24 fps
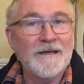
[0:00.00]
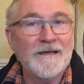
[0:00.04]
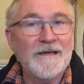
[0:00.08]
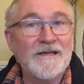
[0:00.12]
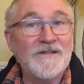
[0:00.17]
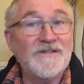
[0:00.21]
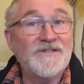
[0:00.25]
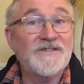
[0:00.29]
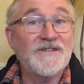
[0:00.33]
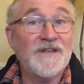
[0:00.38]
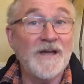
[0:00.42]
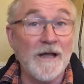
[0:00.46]

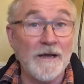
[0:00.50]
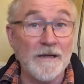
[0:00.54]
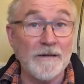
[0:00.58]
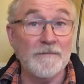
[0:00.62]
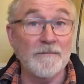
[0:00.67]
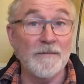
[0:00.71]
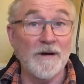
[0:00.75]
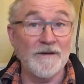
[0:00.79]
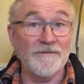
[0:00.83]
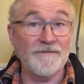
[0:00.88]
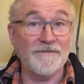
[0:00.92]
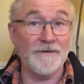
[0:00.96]
His
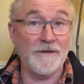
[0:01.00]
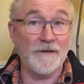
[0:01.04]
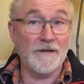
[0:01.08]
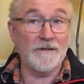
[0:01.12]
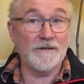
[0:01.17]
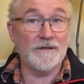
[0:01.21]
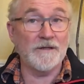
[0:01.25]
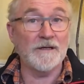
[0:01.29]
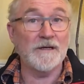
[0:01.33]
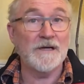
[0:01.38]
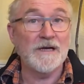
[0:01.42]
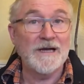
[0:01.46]
son, my
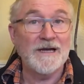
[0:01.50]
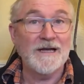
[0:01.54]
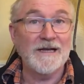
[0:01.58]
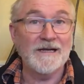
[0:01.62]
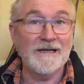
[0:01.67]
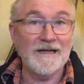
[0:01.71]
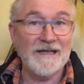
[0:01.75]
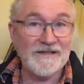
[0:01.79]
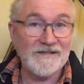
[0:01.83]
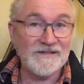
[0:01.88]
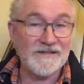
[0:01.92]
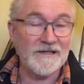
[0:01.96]
father,
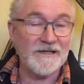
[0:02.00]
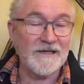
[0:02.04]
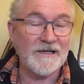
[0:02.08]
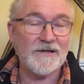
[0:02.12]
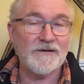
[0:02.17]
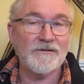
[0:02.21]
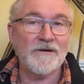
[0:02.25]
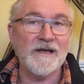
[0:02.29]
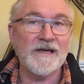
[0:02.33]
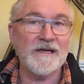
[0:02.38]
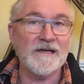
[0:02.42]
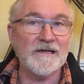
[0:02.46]
Leslie
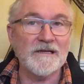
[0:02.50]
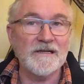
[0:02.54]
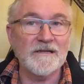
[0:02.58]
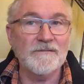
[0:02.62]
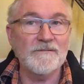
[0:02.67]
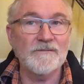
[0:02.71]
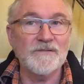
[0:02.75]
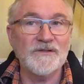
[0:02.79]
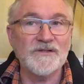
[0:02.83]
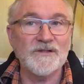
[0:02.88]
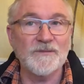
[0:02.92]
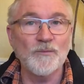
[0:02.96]

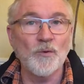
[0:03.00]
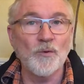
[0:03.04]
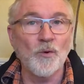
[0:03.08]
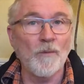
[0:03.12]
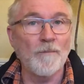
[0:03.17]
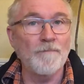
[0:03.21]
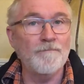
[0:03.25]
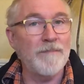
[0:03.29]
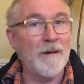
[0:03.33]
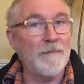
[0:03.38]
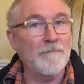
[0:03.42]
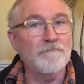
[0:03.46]
Craigan, was a more
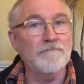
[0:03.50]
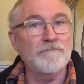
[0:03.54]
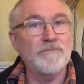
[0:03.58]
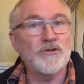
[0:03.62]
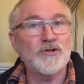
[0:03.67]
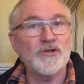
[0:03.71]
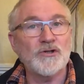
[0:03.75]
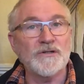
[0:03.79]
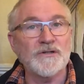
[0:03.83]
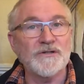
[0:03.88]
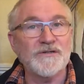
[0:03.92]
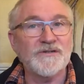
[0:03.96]

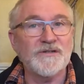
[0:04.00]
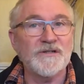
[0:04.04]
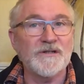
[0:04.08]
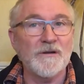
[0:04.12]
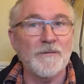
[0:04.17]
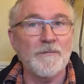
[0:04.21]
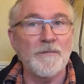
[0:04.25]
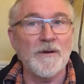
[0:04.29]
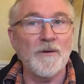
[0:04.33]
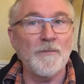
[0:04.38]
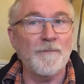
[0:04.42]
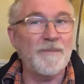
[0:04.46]
bumptious and
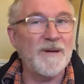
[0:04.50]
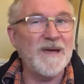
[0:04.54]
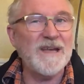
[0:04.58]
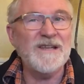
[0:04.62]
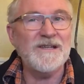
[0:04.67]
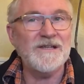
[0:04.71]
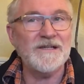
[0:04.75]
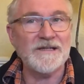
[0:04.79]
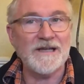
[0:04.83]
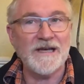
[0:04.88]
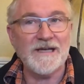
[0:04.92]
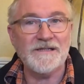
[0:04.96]

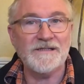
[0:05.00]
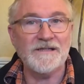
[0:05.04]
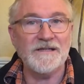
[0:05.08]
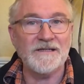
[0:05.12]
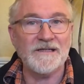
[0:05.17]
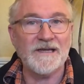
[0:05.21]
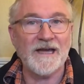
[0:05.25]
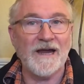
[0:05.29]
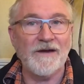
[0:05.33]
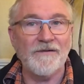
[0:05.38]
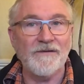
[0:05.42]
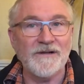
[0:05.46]
opinionated
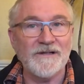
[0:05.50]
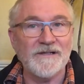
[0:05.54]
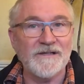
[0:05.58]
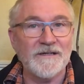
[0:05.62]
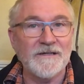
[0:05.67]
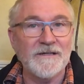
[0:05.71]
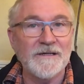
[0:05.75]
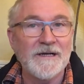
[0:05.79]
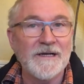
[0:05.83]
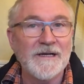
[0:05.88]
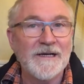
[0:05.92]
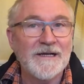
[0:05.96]
character.
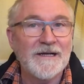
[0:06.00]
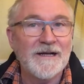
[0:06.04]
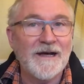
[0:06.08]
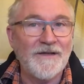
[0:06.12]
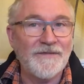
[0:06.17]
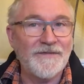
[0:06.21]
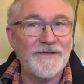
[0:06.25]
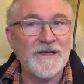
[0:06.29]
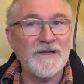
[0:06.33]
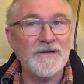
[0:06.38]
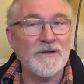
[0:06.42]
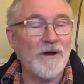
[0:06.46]
I
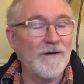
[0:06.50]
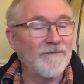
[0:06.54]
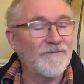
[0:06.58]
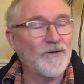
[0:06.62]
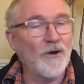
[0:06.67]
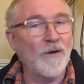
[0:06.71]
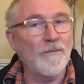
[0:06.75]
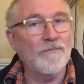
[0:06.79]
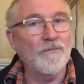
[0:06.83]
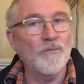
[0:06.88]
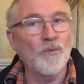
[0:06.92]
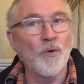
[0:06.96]
think I've
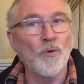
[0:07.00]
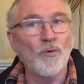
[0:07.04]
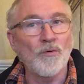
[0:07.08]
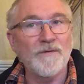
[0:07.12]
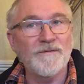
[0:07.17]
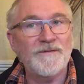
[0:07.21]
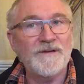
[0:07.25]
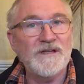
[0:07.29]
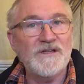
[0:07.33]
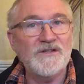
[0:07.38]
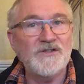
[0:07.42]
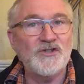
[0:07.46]
got more
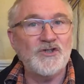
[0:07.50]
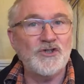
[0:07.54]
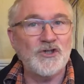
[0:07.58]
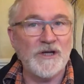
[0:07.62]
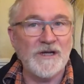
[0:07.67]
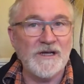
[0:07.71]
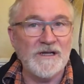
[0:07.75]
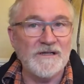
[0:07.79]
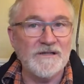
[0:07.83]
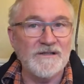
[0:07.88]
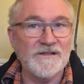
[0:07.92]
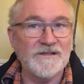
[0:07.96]
of his
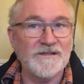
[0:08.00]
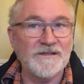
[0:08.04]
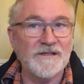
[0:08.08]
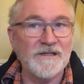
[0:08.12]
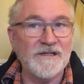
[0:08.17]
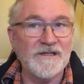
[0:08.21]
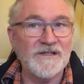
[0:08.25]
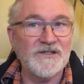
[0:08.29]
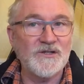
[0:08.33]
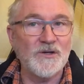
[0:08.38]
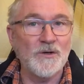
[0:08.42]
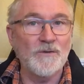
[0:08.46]
genes than
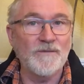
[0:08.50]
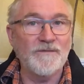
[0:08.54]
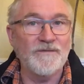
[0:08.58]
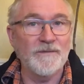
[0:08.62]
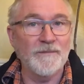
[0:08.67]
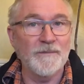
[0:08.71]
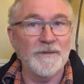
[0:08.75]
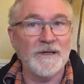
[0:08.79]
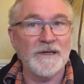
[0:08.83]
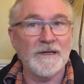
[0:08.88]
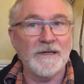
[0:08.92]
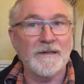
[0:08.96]
is good for
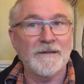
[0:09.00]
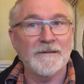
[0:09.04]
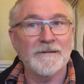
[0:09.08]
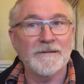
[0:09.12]
me.